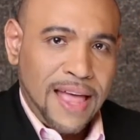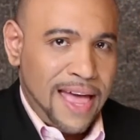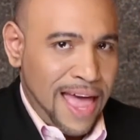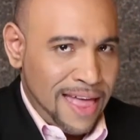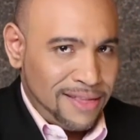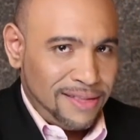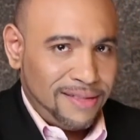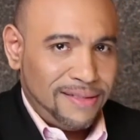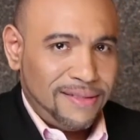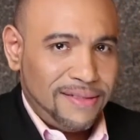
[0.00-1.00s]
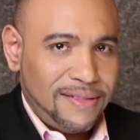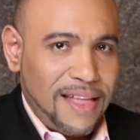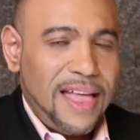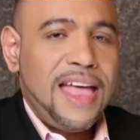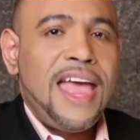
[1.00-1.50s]
Again,
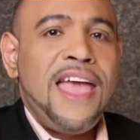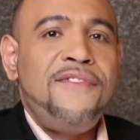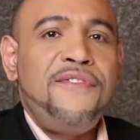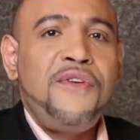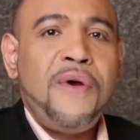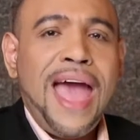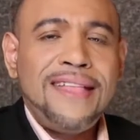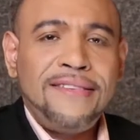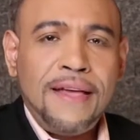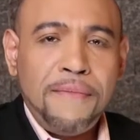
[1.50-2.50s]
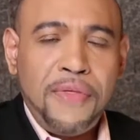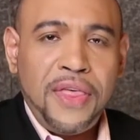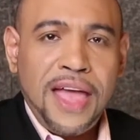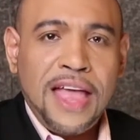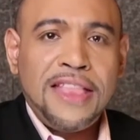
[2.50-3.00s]
if you had
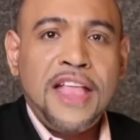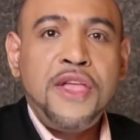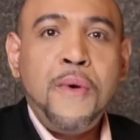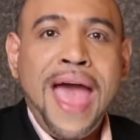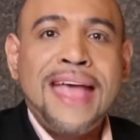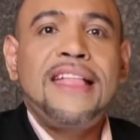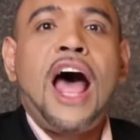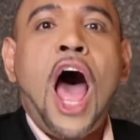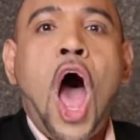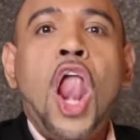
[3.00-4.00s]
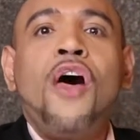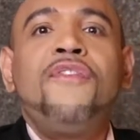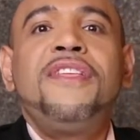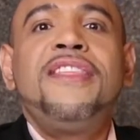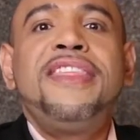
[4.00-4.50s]
something and then you add all
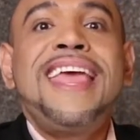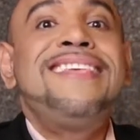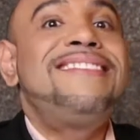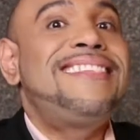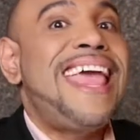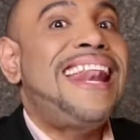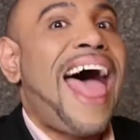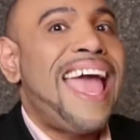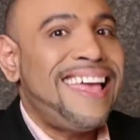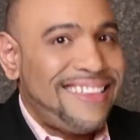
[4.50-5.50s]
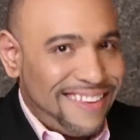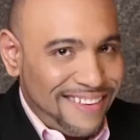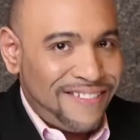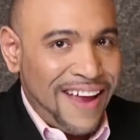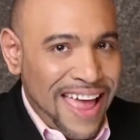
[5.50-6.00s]
of the things they liked,
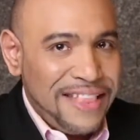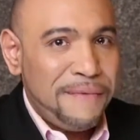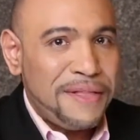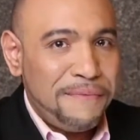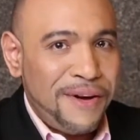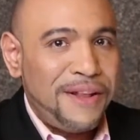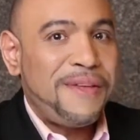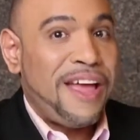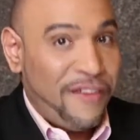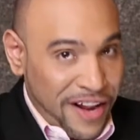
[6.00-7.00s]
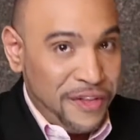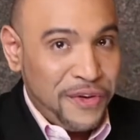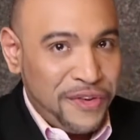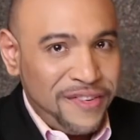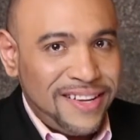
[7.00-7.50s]
right, about the product, he already
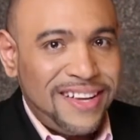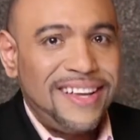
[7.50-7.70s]
told you,